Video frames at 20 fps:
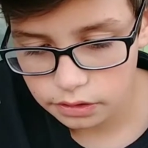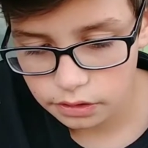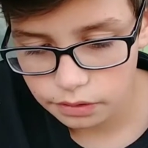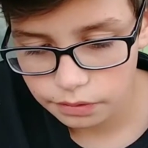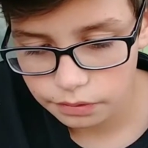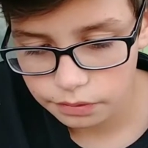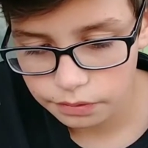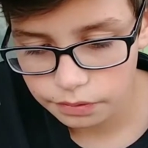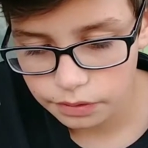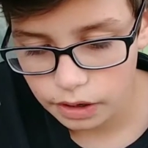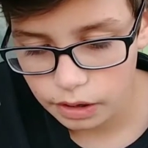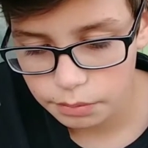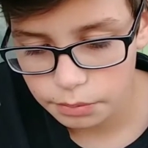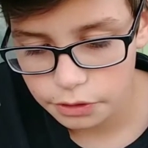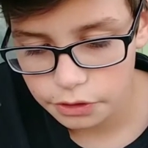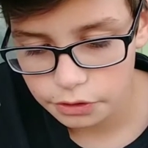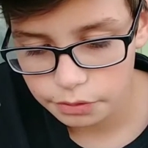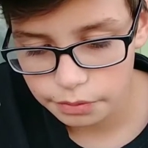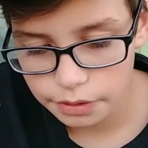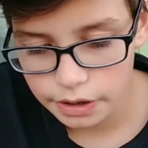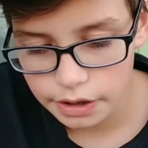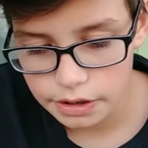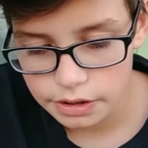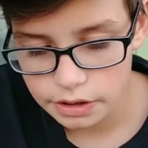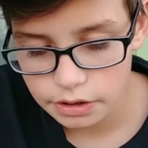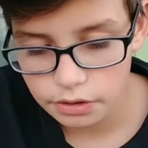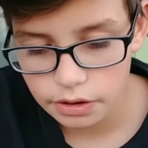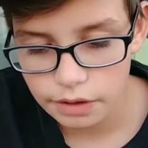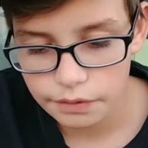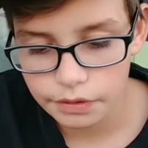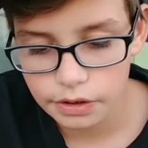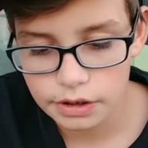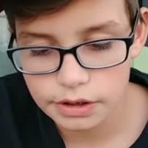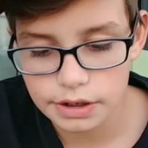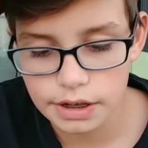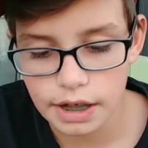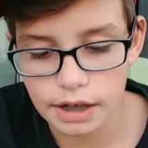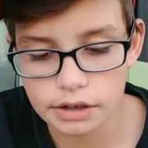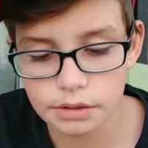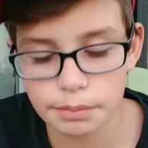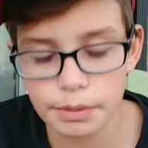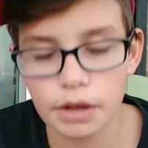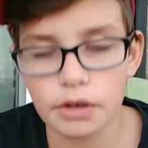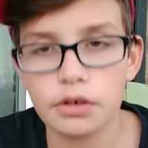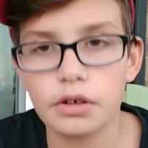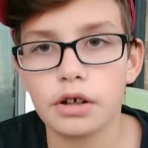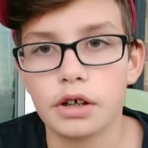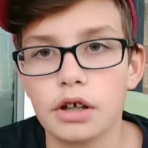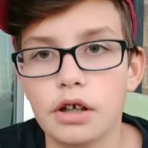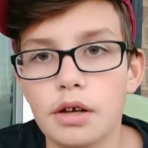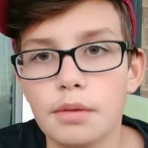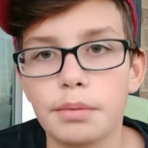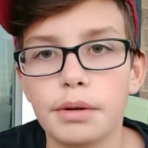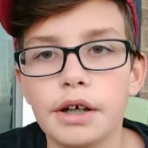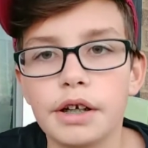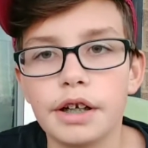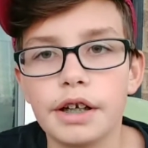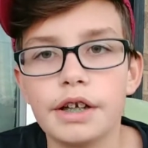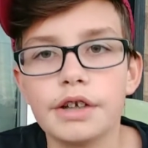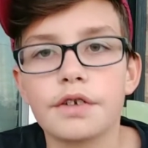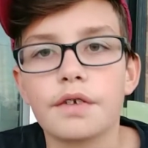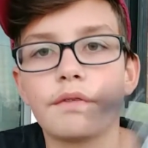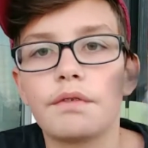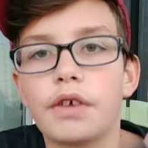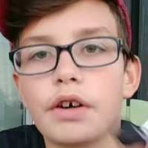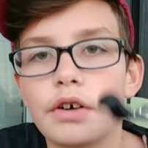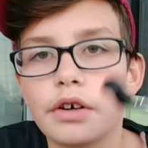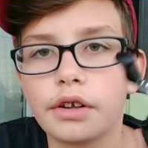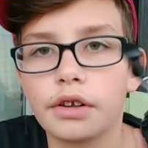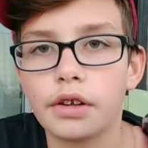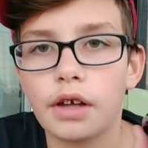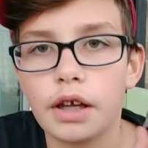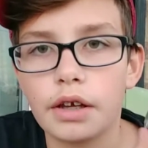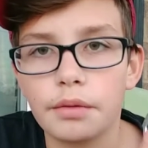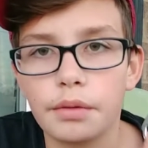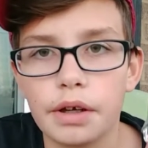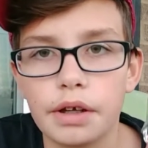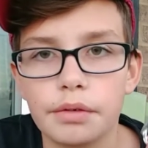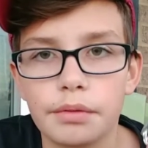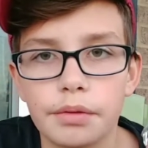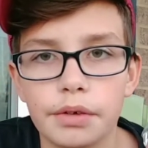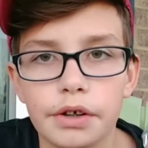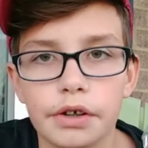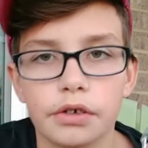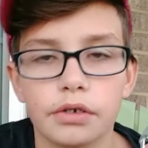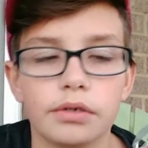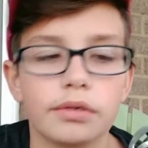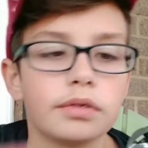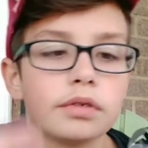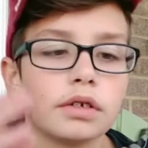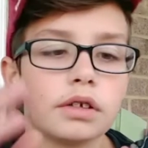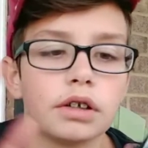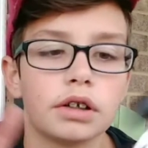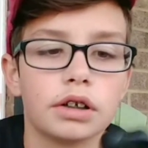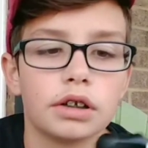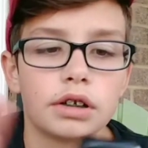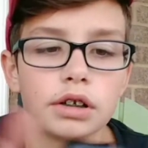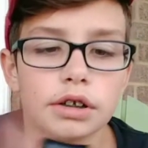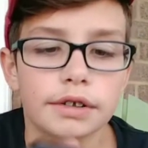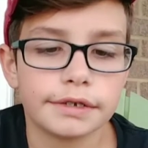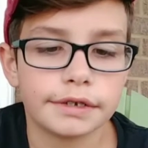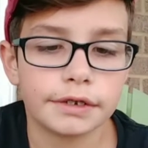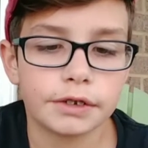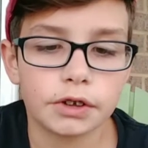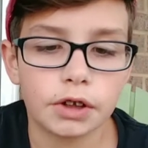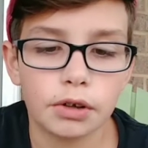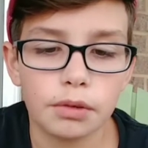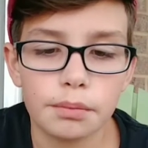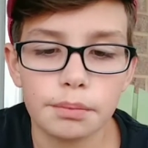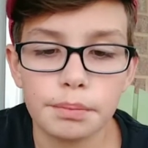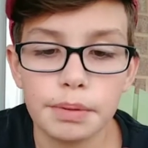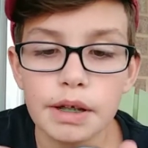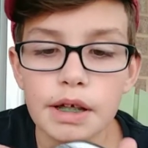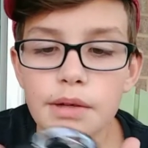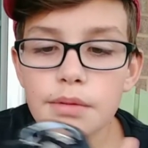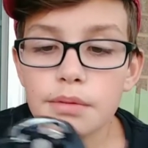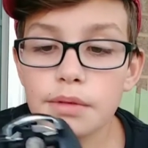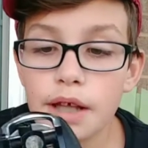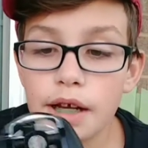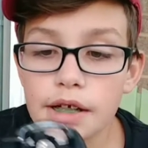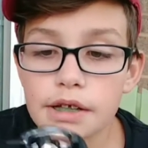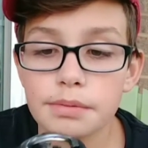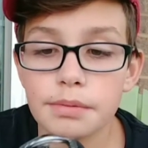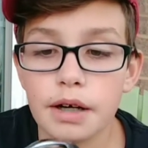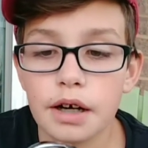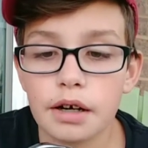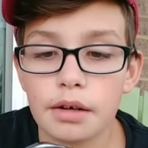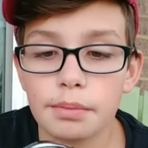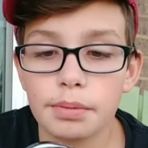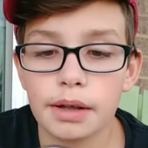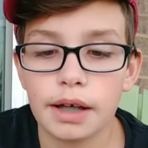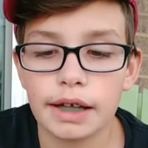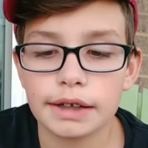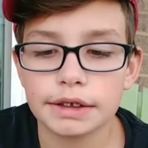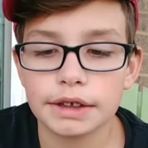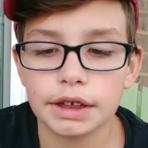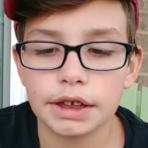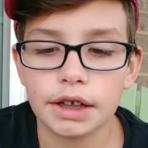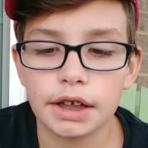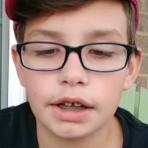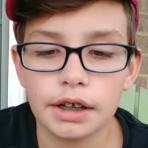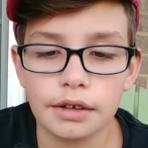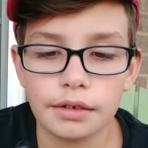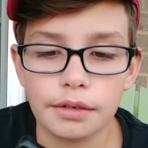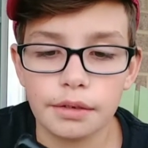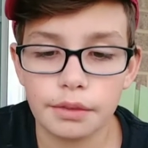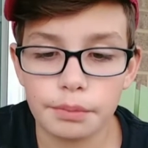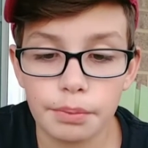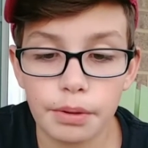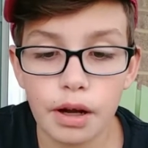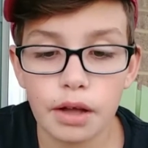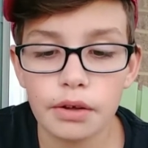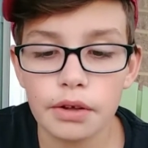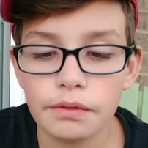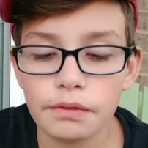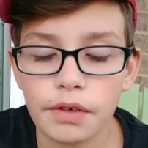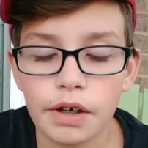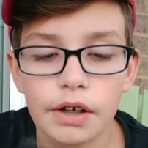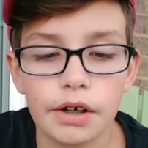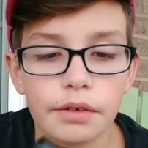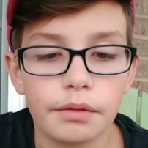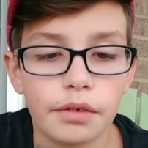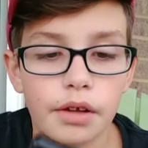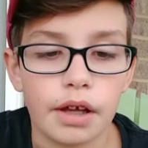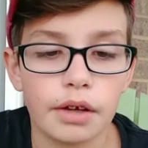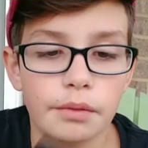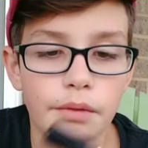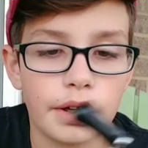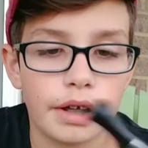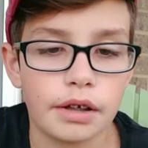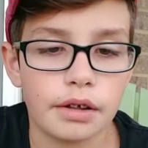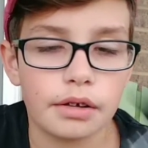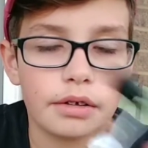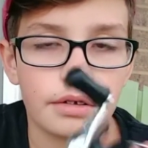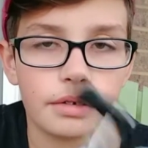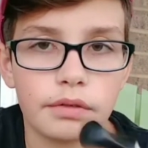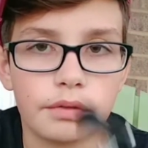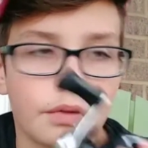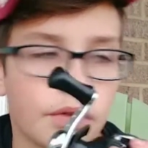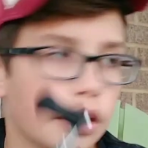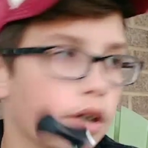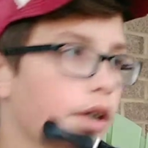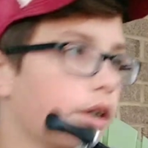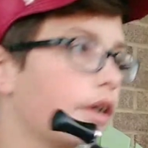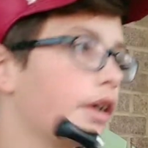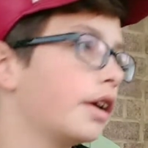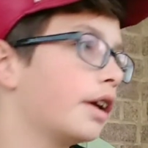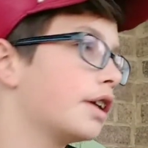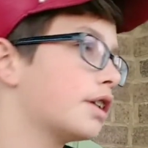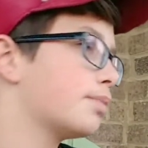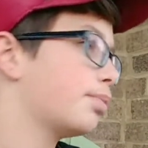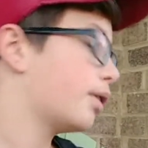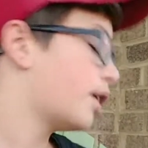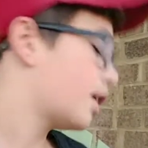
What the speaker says: of how much it weighs. I don't have an exact amount, but it is a very lightweight reel. So being that it's made out of plastic, it is probably very lightweight for its